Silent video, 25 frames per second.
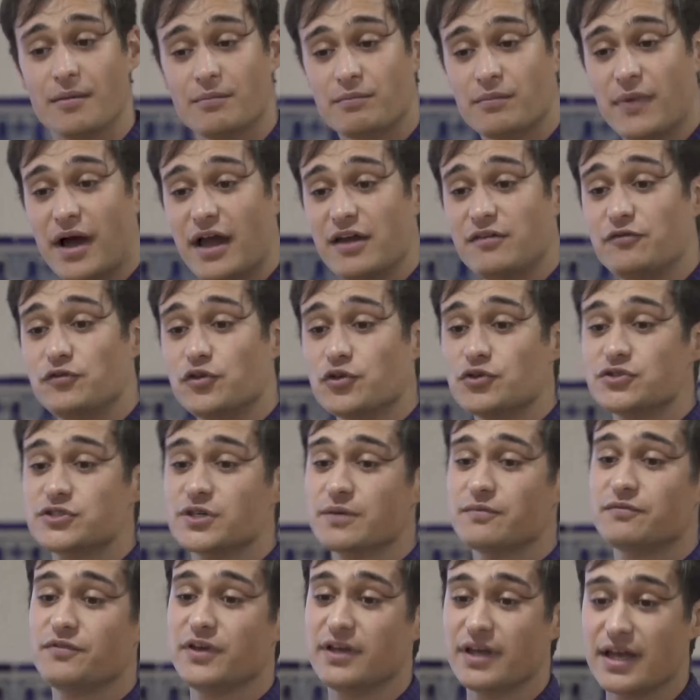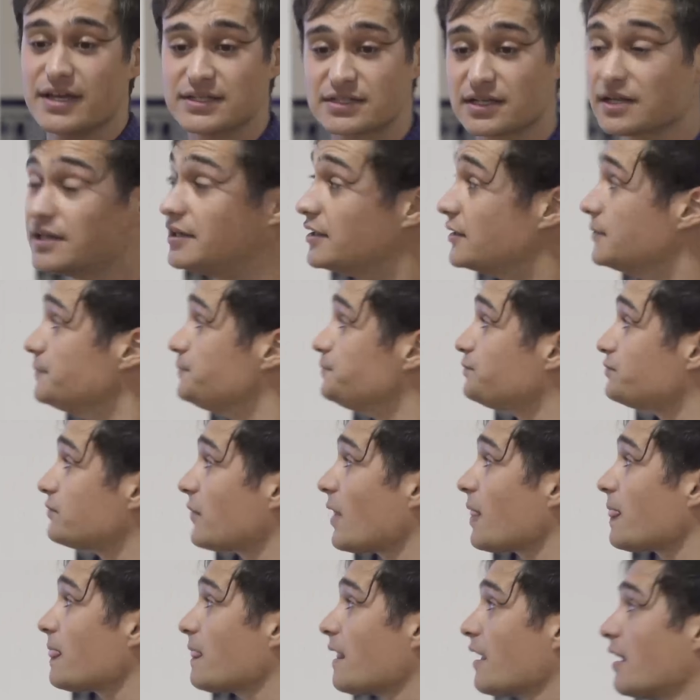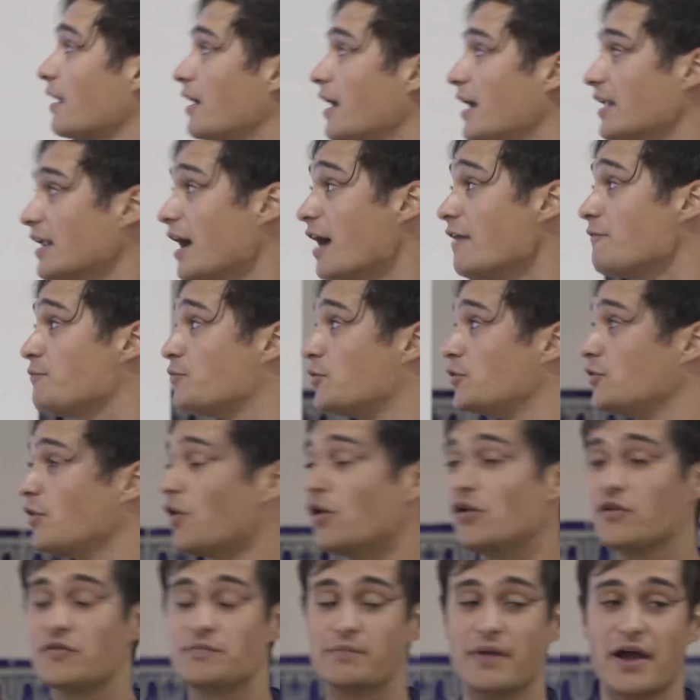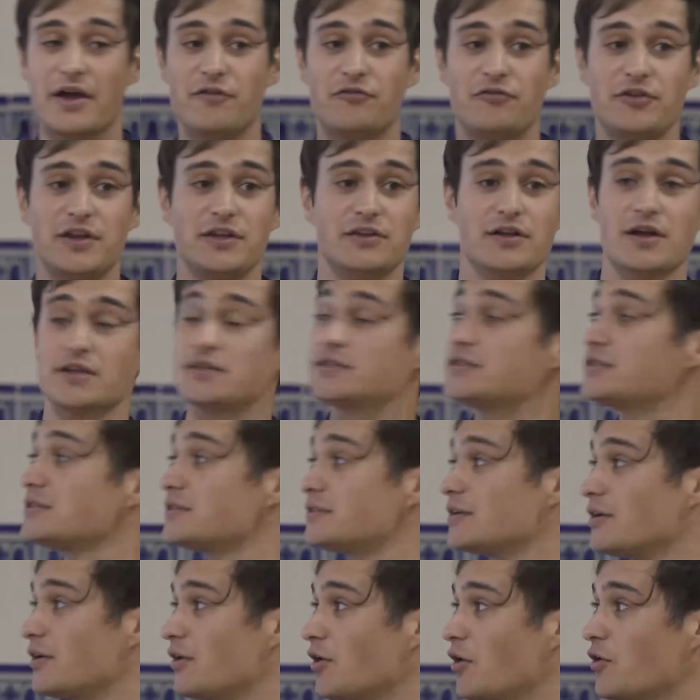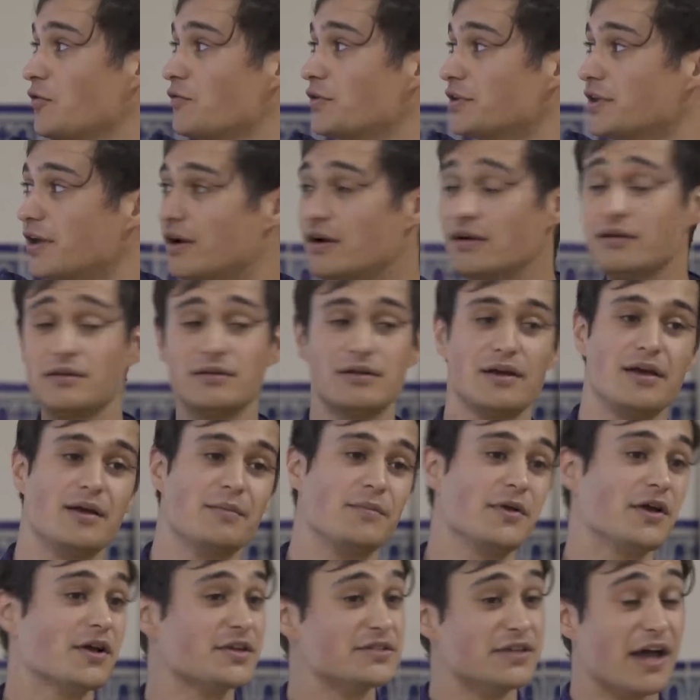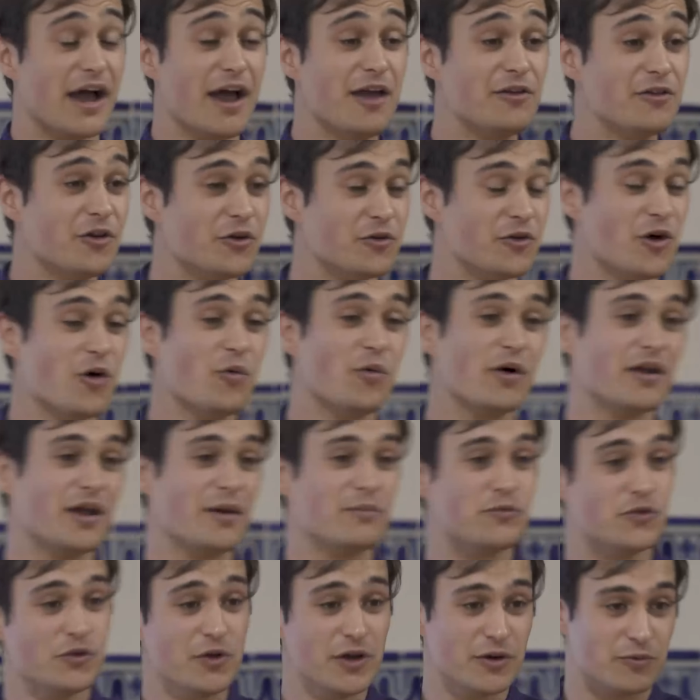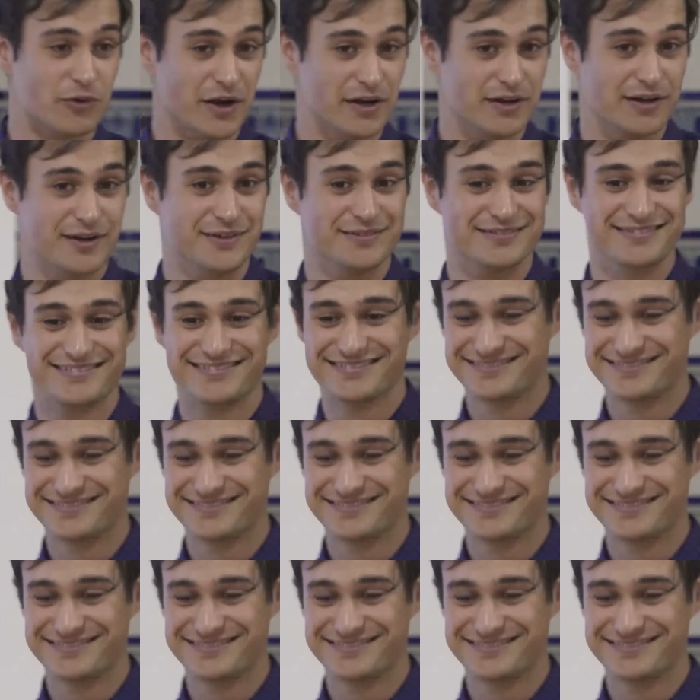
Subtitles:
might view something as clear. And I've put all of my 3 dots over there because I don't know what I'm doing right now.